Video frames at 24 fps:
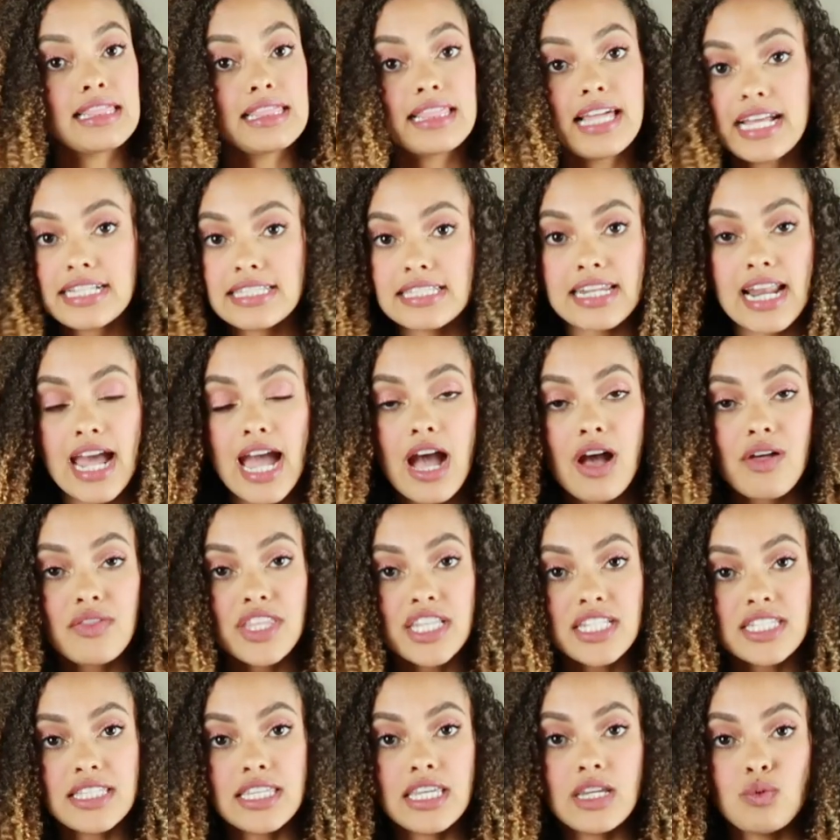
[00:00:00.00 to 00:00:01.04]
that's not how
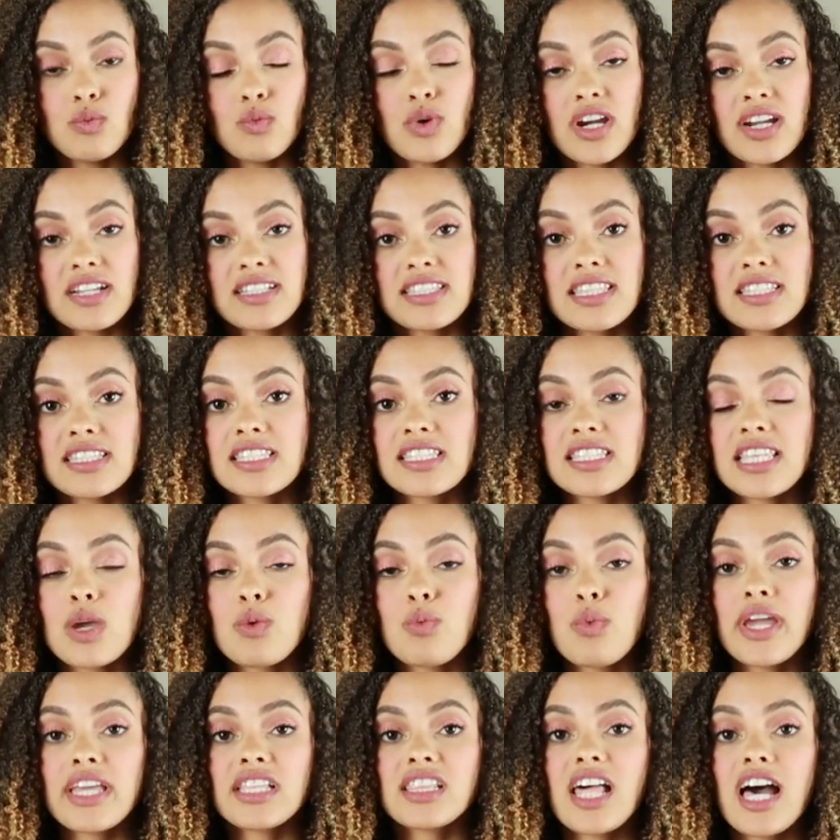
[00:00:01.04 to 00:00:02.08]
this thing works. This is a
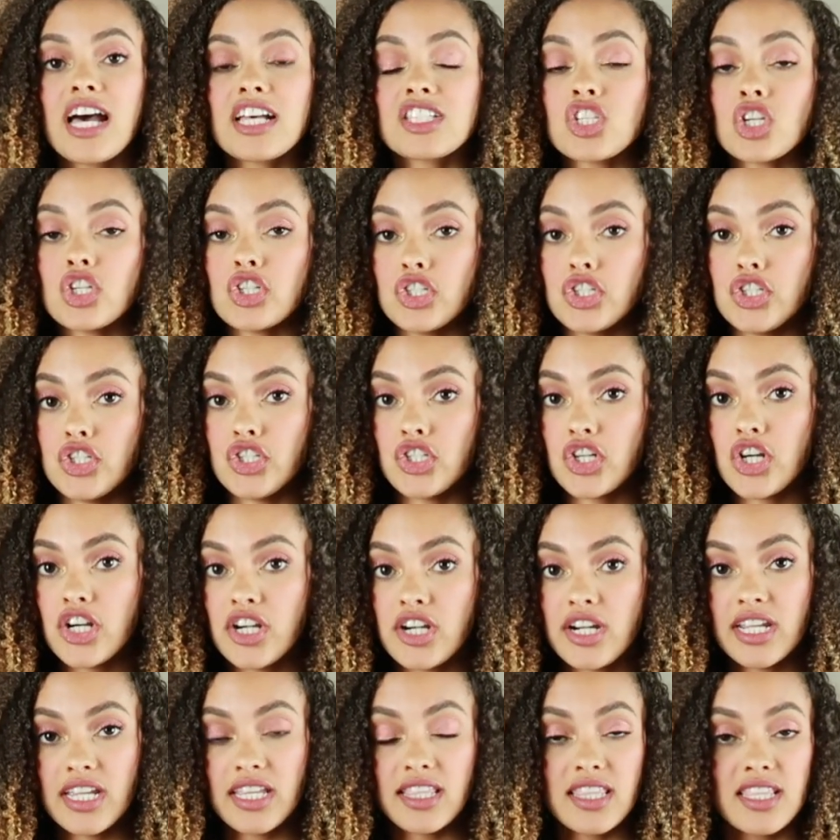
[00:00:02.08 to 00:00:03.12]
weight loss journey.